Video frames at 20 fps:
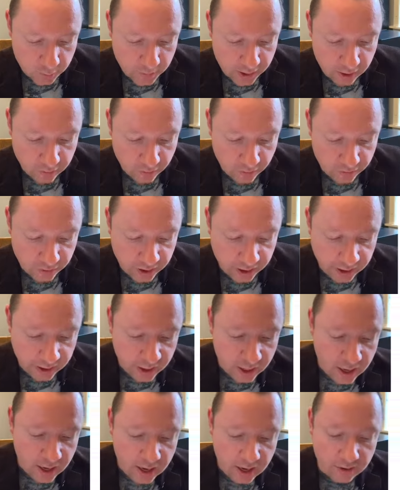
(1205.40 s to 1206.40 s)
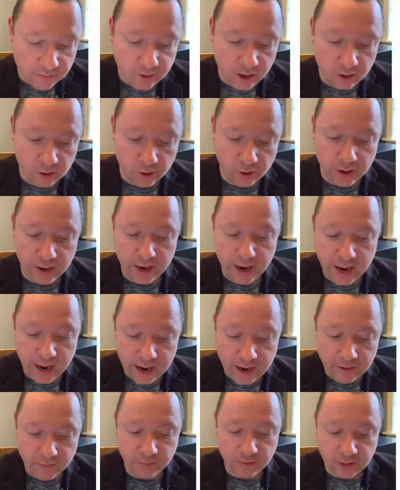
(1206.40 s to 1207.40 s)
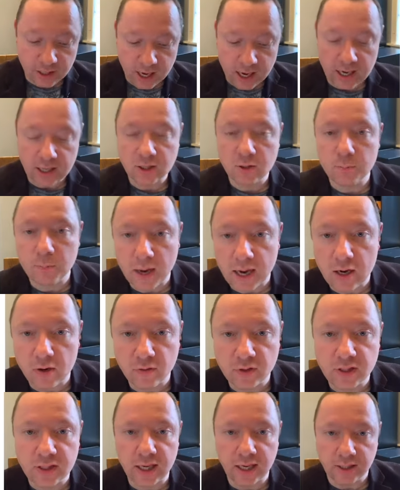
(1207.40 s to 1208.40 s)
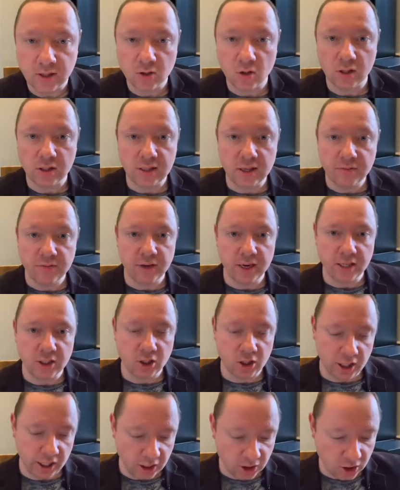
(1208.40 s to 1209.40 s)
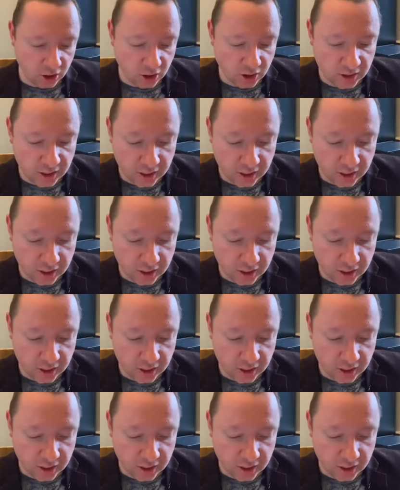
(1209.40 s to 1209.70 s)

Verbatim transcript: pi over 3. Evaluate f dash pi over 6. So a differentiation